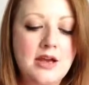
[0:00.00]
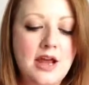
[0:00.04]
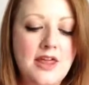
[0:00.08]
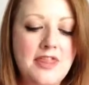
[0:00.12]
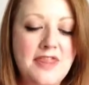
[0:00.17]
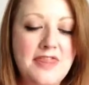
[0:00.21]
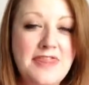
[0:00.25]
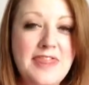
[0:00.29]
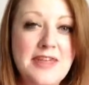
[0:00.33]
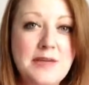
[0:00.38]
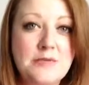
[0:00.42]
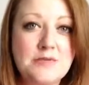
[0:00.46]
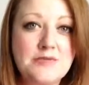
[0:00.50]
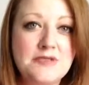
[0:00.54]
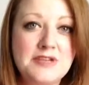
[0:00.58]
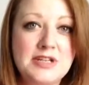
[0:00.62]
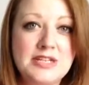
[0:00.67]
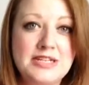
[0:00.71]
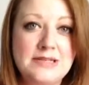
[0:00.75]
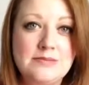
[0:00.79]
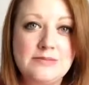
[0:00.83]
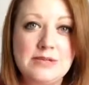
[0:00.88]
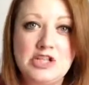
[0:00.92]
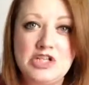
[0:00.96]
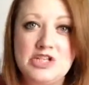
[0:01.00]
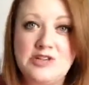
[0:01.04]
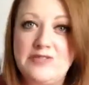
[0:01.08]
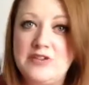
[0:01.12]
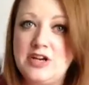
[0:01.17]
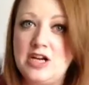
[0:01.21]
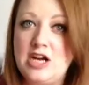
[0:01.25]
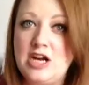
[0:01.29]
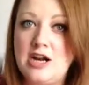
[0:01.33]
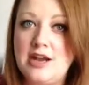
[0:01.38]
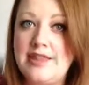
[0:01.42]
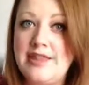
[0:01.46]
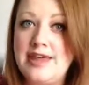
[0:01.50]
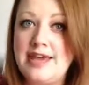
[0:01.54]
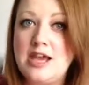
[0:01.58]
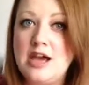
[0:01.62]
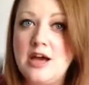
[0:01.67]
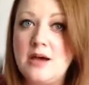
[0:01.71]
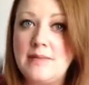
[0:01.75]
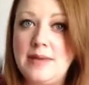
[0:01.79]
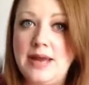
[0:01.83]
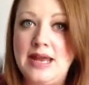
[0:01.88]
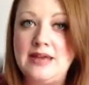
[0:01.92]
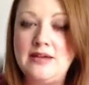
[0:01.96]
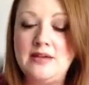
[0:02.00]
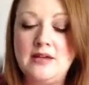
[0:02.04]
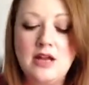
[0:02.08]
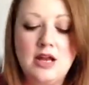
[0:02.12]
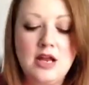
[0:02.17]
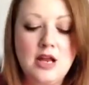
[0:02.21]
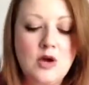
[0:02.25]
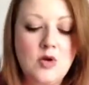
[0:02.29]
I think, pretty much every colour they come in,